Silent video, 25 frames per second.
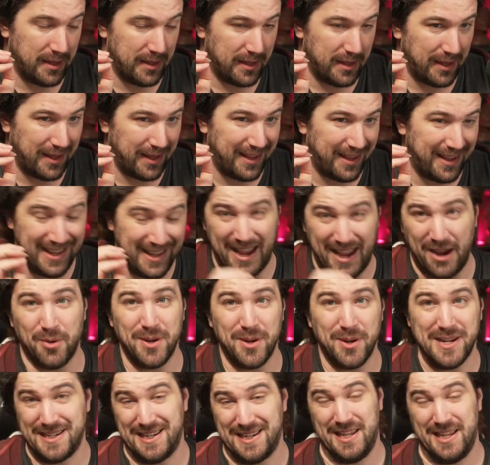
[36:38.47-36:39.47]

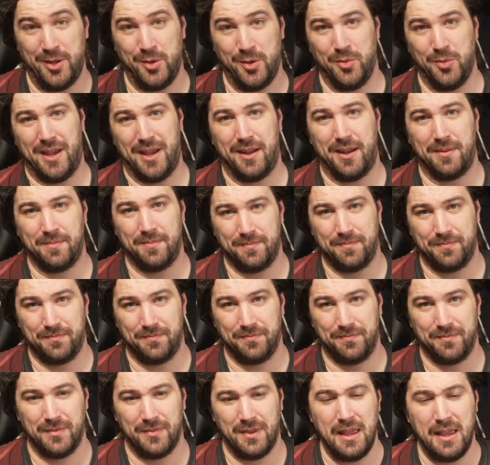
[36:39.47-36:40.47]
guarantee you that.
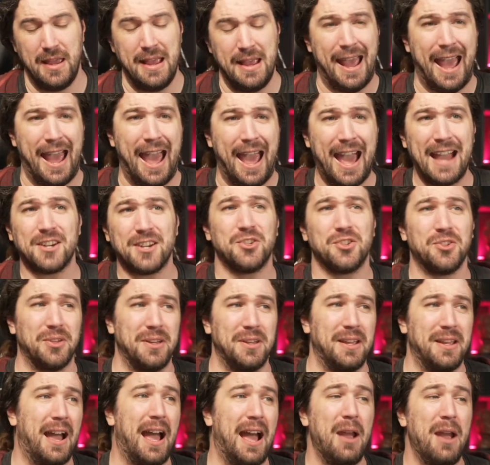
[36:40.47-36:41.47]
Actually,
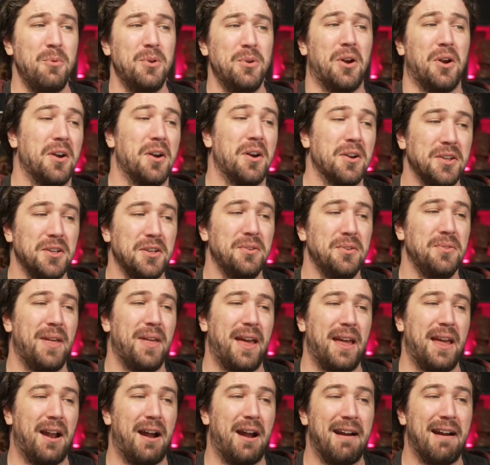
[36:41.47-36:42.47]
I would argue that
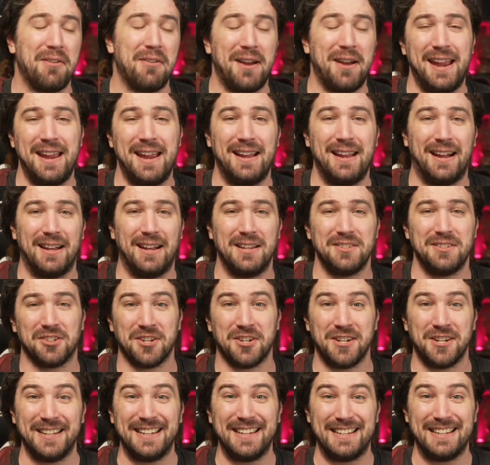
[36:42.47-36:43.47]
our AIs are going
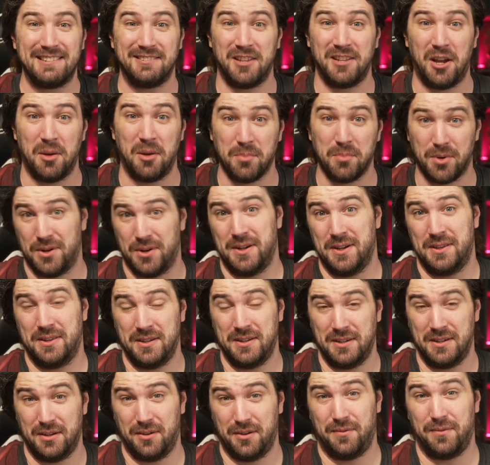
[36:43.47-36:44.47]
to get dumber in the
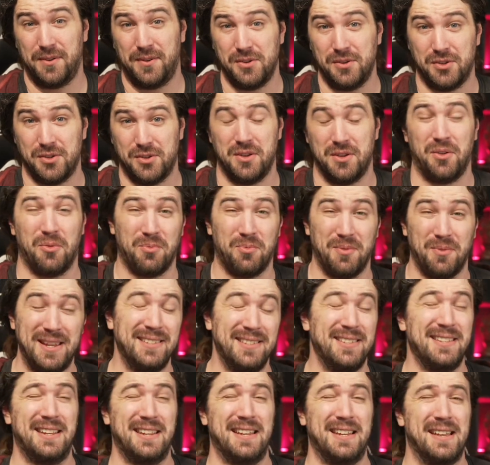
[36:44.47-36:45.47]
near future. And the
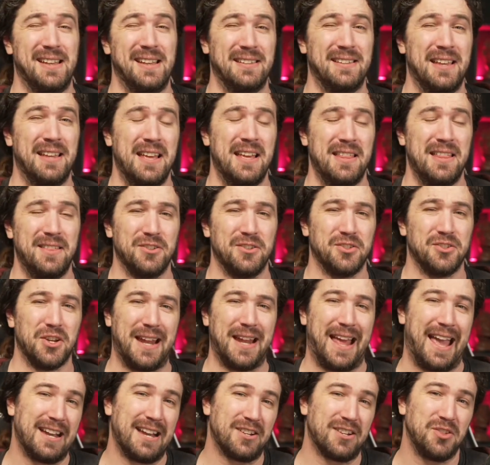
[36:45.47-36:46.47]
reason is there's going to
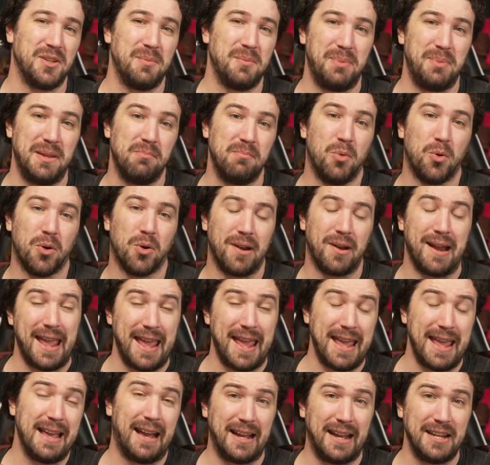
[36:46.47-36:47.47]
actually be more
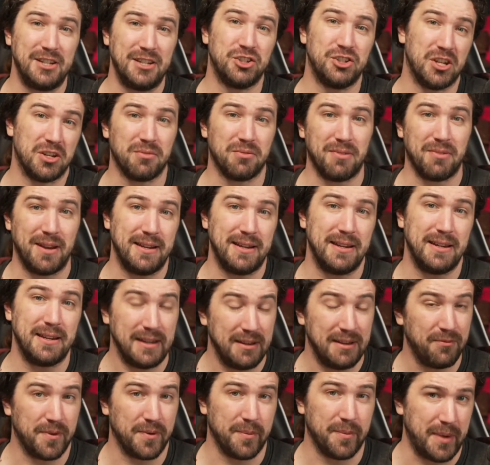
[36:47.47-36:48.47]
AI generated
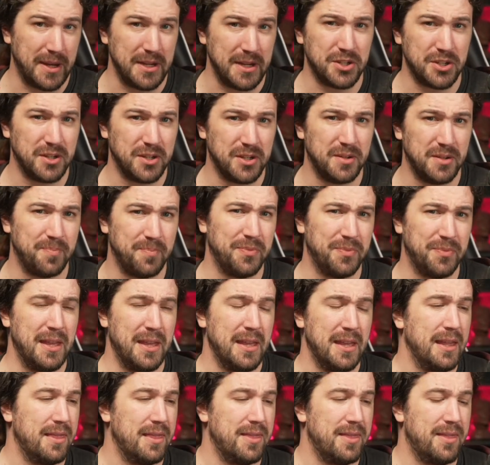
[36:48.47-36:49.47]
information
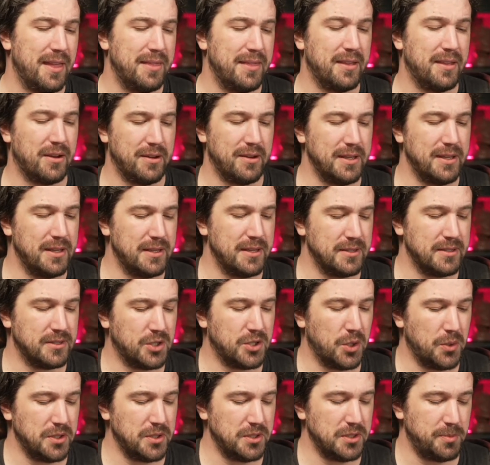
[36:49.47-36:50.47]
than there is
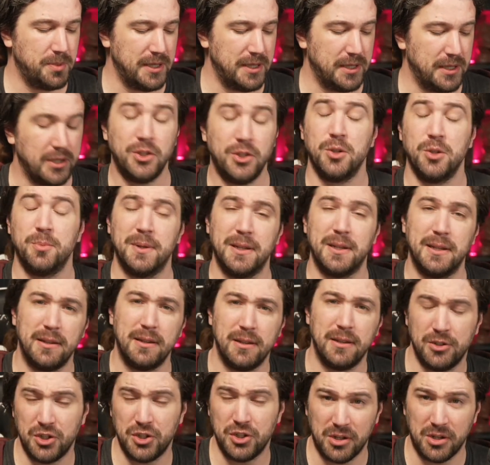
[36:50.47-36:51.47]
going to be human
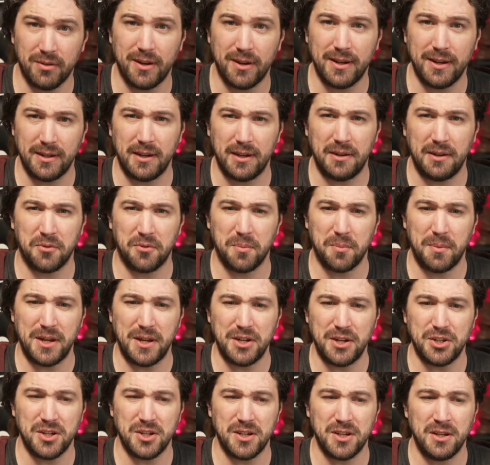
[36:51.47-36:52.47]
generated
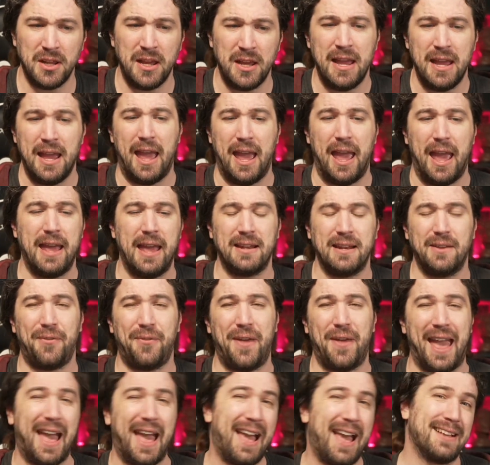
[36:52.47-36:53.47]
information. And if they
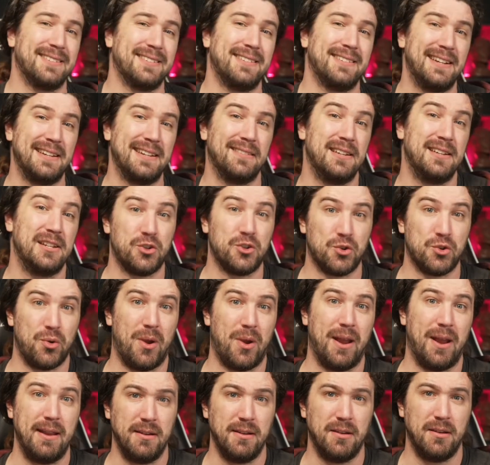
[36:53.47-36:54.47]
accidentally
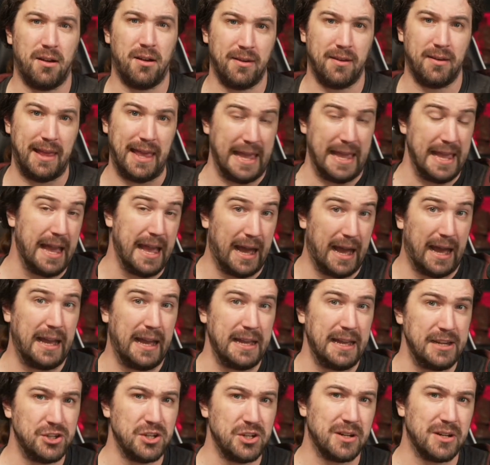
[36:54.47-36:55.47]
train on AI
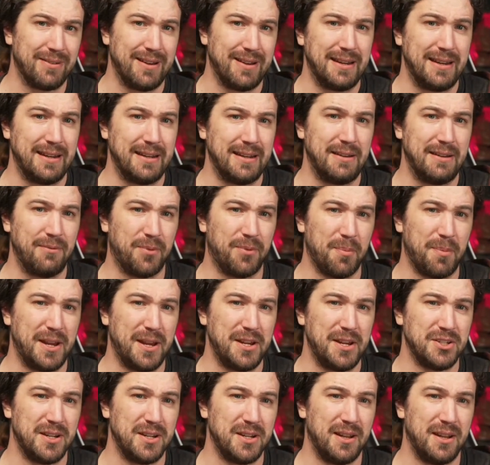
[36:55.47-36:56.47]
generated
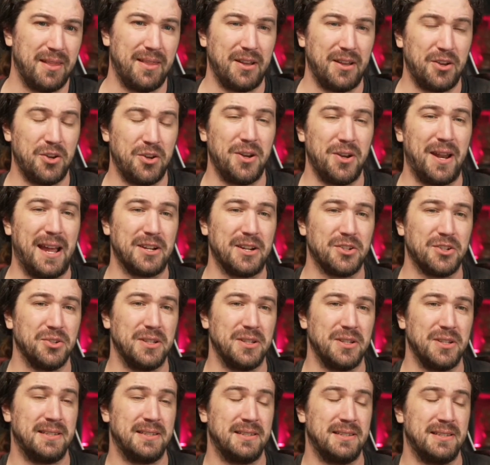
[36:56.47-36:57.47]
information, they could actually
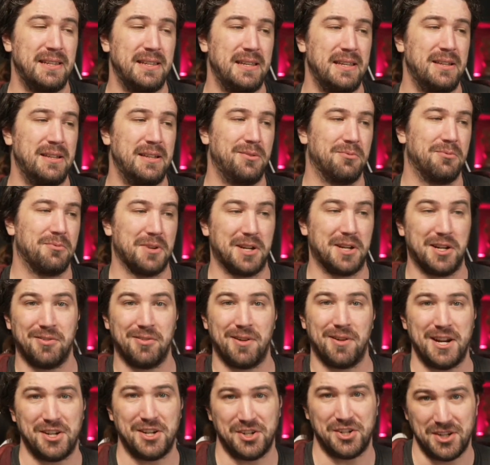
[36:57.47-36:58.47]
see
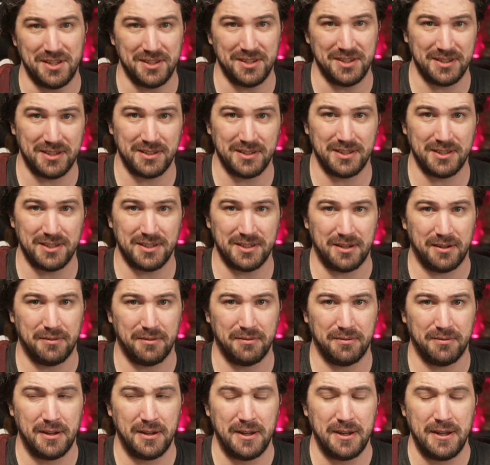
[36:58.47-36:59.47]
regressions and stuff.
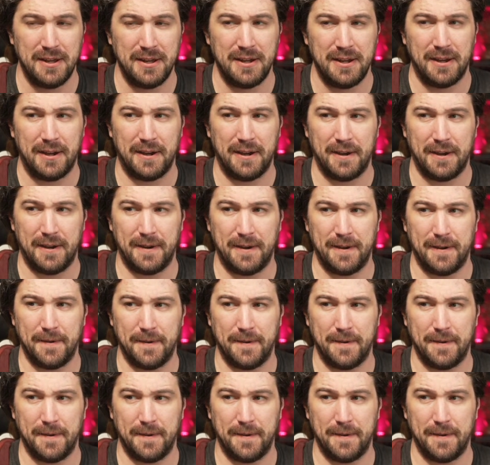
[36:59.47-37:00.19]
I